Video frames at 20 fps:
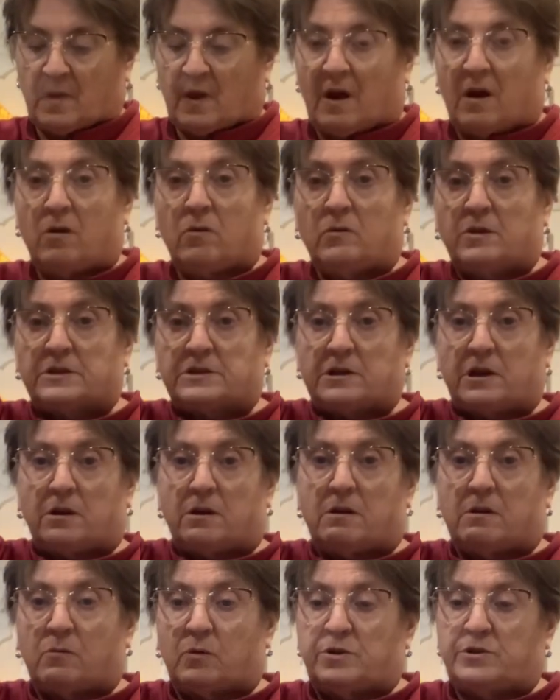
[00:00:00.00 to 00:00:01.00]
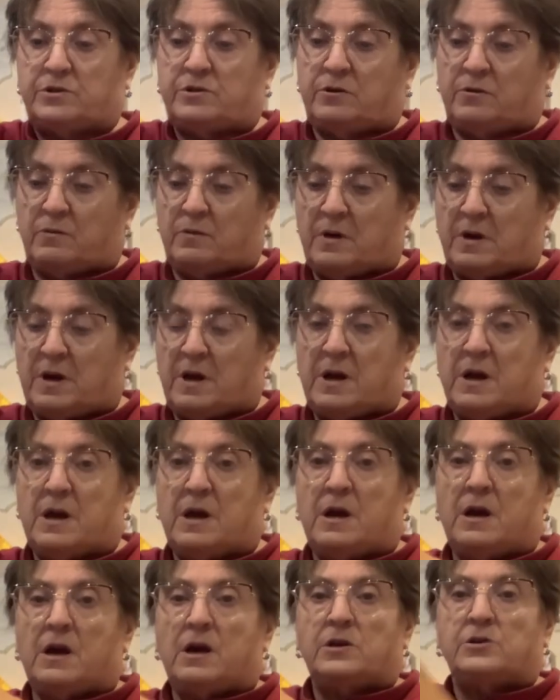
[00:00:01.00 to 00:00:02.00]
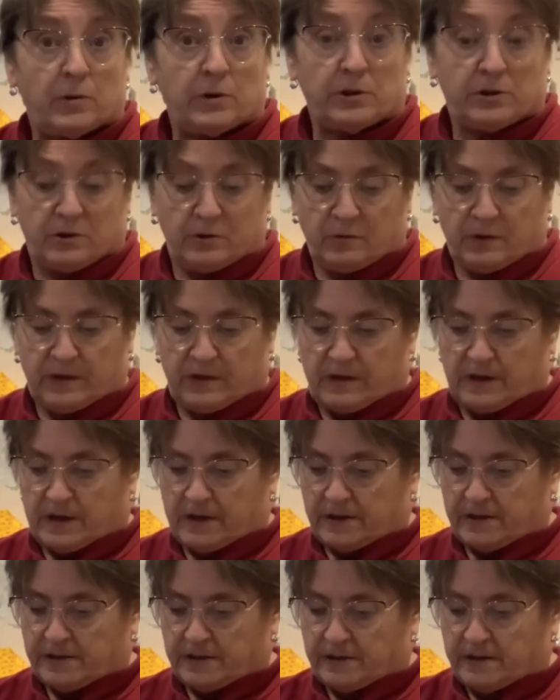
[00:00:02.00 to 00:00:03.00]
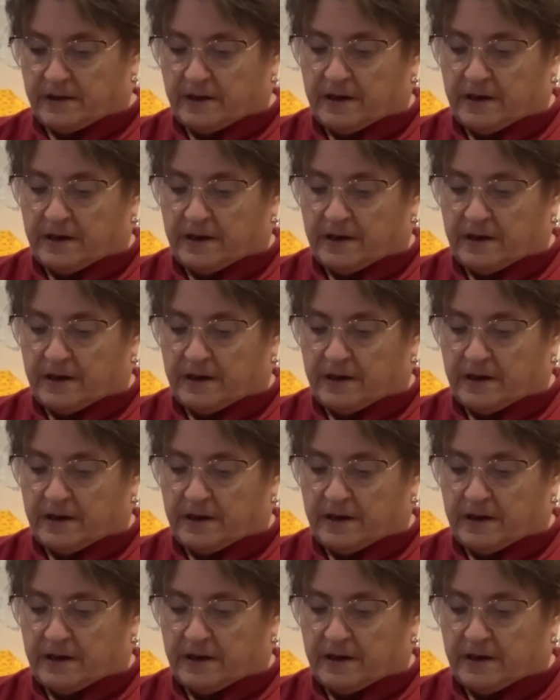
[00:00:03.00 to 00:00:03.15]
Oh, it's a long one too. So what I do with these